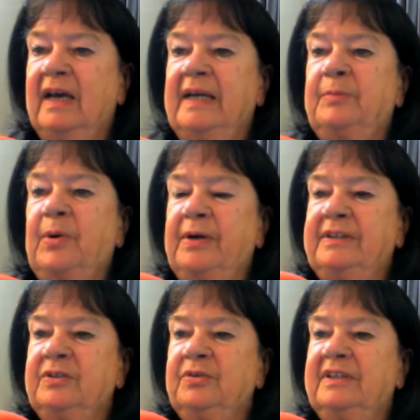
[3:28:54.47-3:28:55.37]
and
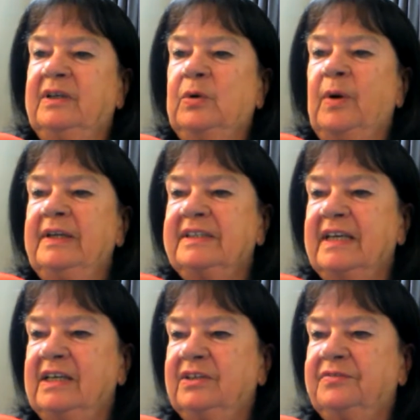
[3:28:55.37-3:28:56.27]
pointed to the
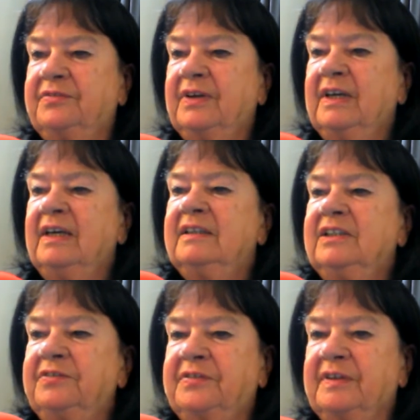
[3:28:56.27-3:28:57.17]
qualitative
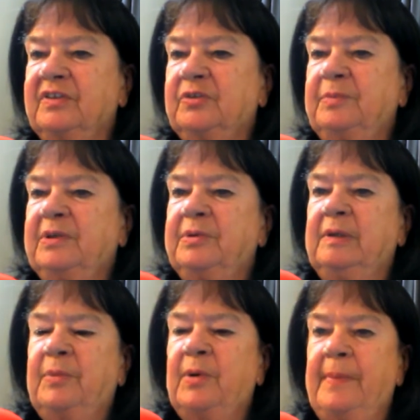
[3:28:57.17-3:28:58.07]
difference
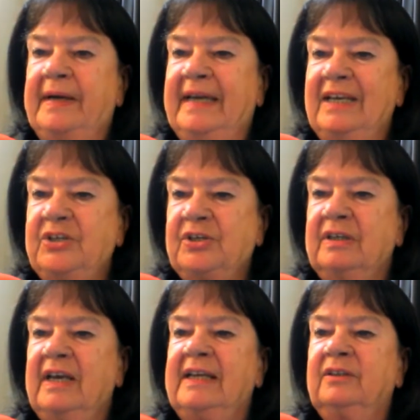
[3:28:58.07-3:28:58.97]
between
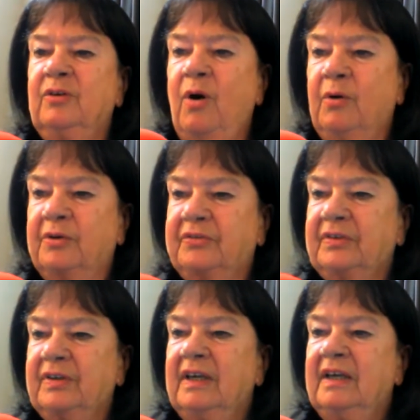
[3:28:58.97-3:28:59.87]
propagation and growth,